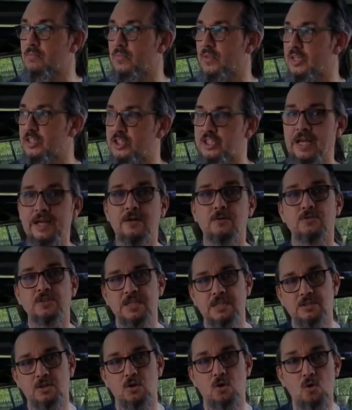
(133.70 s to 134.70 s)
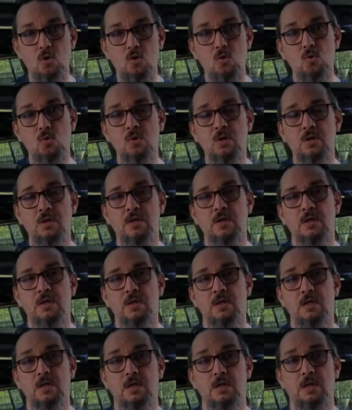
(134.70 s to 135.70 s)
channels as a whole,
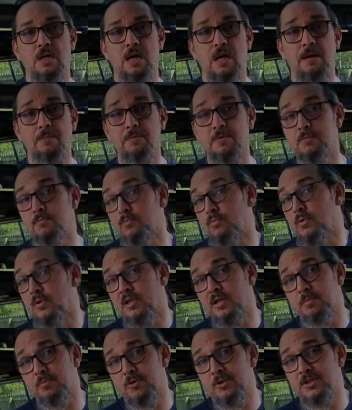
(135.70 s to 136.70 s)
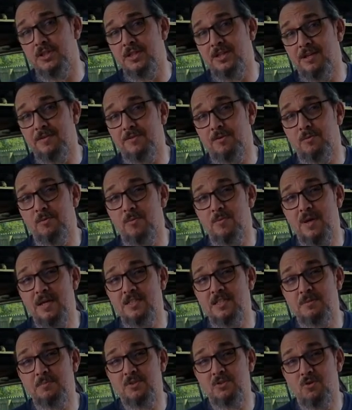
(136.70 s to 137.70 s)
I would really appreciate it if you remain
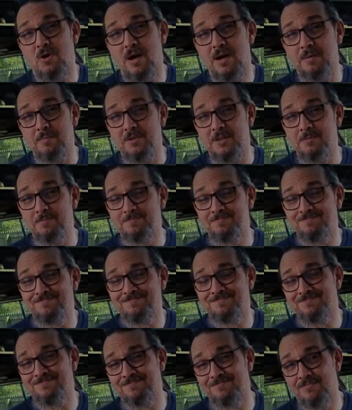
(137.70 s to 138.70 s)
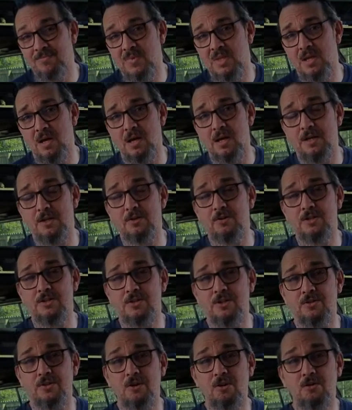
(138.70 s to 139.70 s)
subscribed. You can
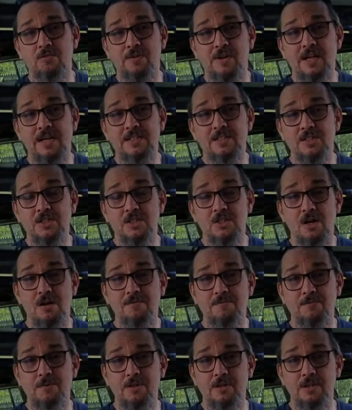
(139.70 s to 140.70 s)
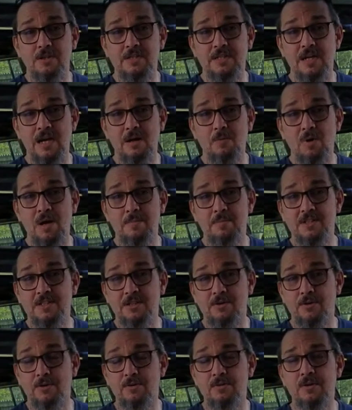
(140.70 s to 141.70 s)
turn the notifications off for the DIY
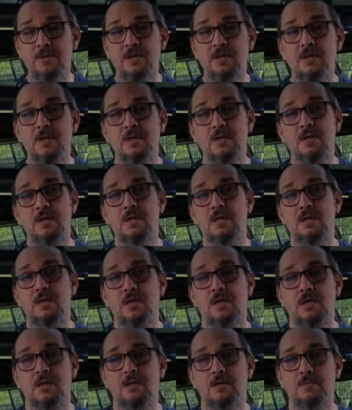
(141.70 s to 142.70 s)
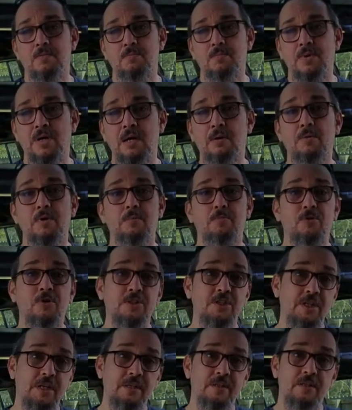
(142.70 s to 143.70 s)
material, but I would
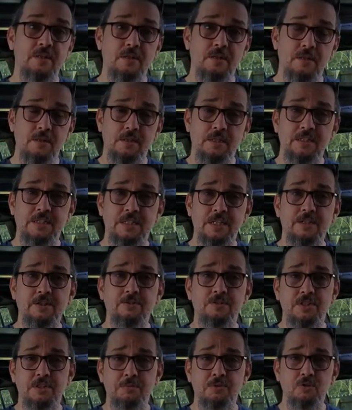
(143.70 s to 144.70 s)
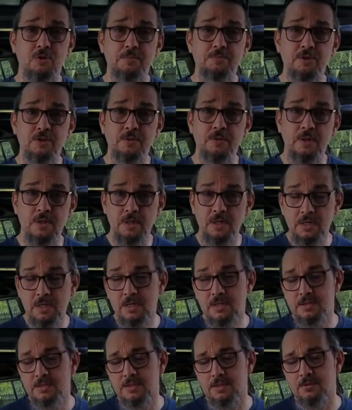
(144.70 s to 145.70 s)
appreciate the continued subscription.
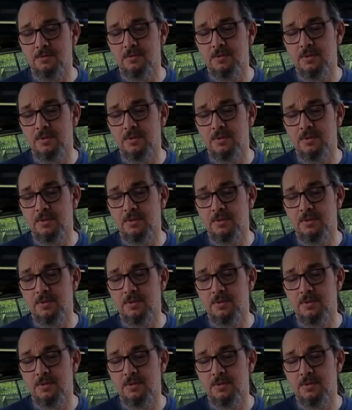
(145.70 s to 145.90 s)
So